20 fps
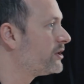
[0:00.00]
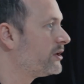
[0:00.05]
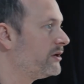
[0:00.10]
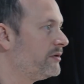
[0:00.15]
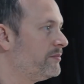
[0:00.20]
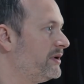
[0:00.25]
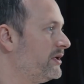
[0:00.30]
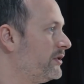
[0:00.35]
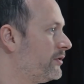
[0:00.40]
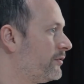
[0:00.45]
You're
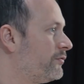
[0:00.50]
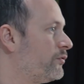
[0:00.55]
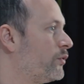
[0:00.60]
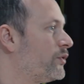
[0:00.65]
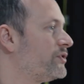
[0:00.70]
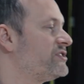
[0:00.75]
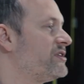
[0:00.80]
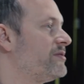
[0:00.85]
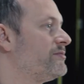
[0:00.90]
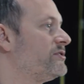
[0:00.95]
going to be there
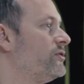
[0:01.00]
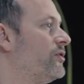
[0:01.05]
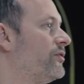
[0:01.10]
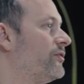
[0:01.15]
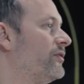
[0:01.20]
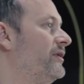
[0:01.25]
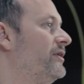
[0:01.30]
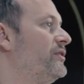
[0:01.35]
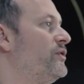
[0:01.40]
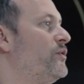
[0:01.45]
4 times
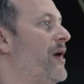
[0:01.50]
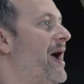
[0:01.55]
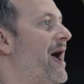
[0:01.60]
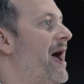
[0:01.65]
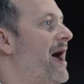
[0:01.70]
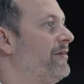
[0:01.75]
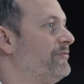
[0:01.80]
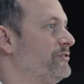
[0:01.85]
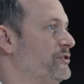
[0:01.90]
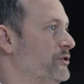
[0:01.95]
longer than you
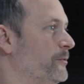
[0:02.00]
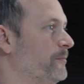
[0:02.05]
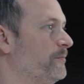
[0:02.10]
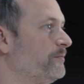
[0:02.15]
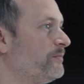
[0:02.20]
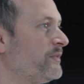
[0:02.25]
have to.